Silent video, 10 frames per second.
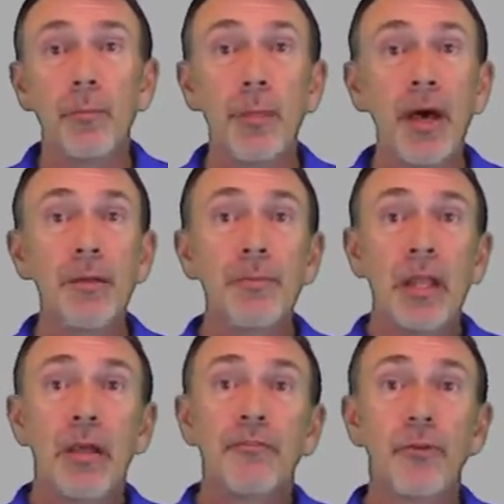But
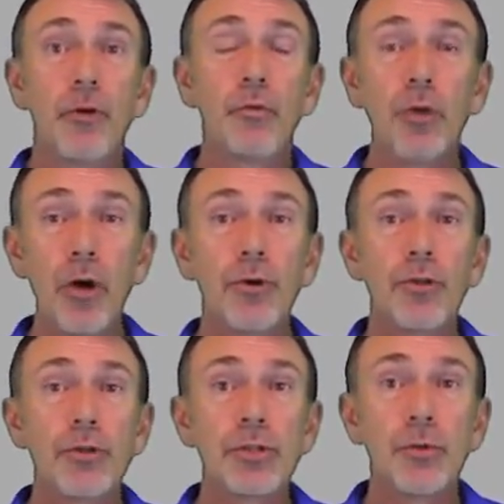for
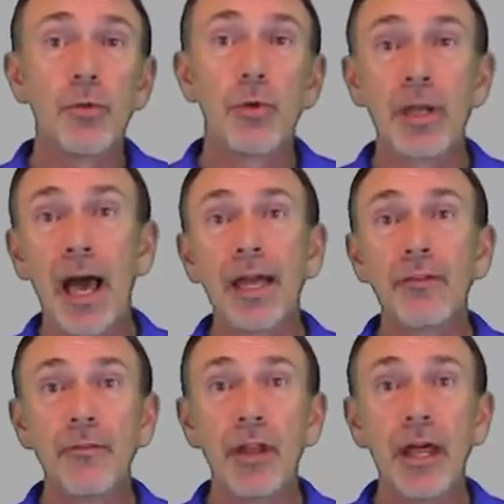rotors, we're kind
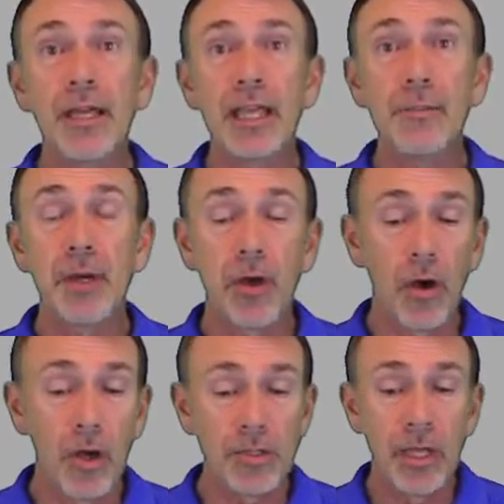of lucky
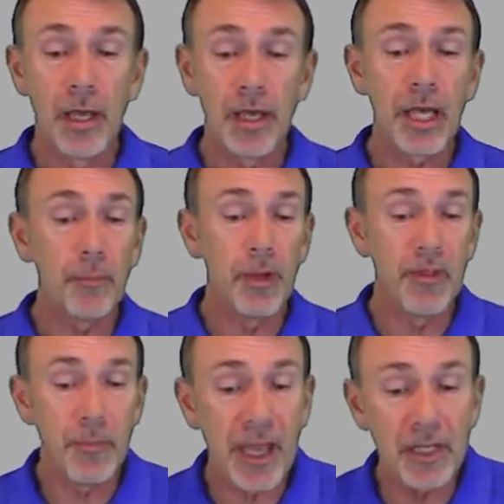because a couple of
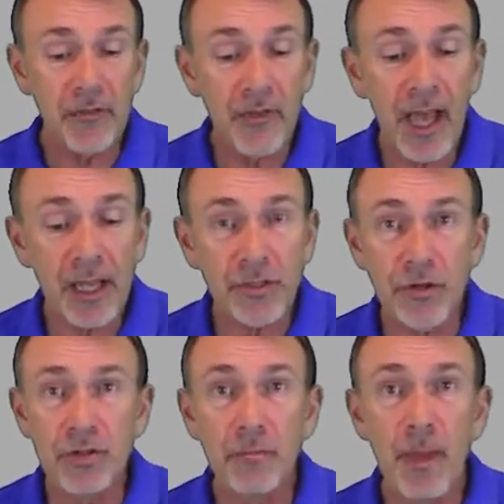the
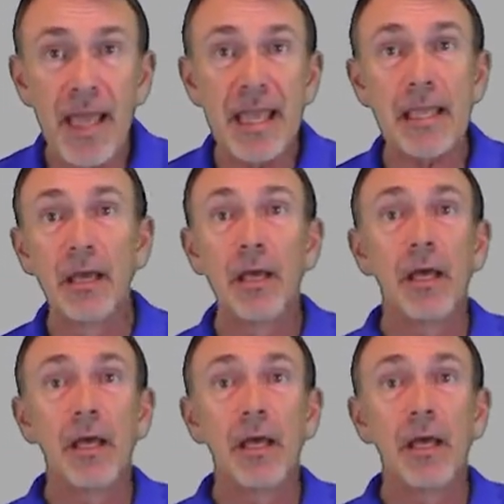manufacturers make